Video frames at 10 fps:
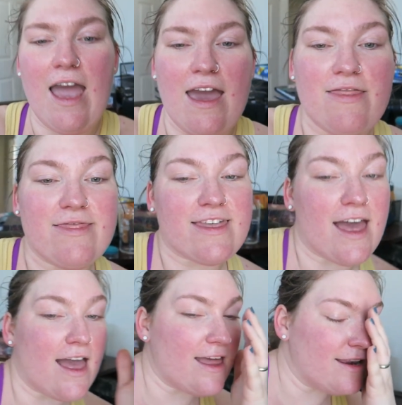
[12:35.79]
And
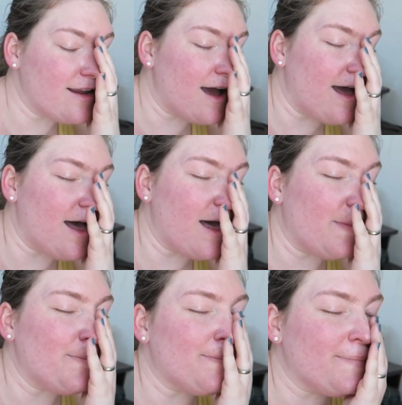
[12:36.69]
then
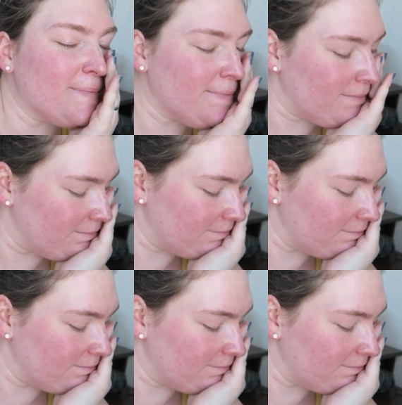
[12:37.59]
um,